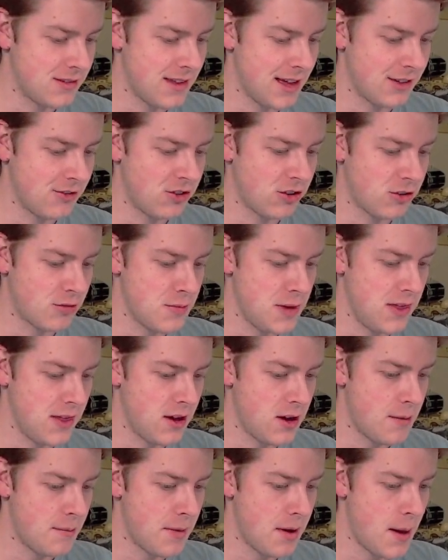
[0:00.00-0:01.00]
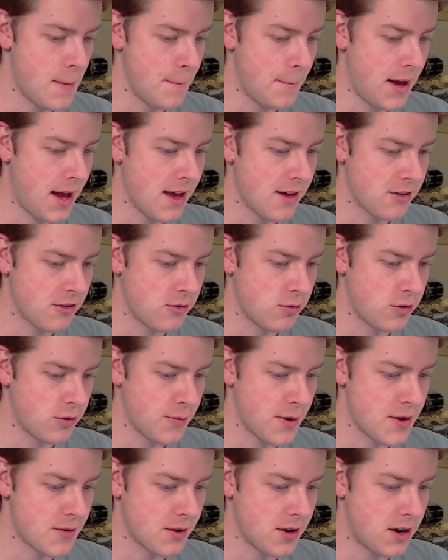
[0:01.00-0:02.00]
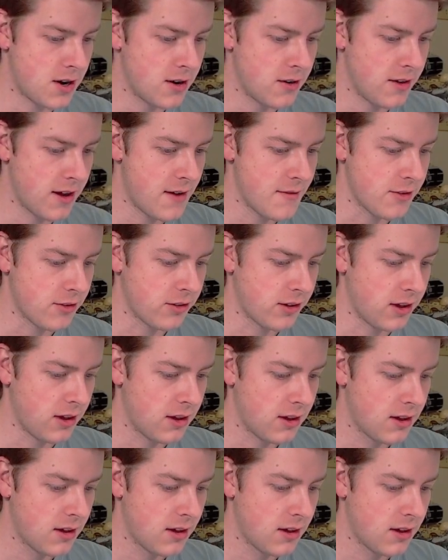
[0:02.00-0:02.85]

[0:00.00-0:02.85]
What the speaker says: That's just me though. I'm biased towards my own cards, obviously.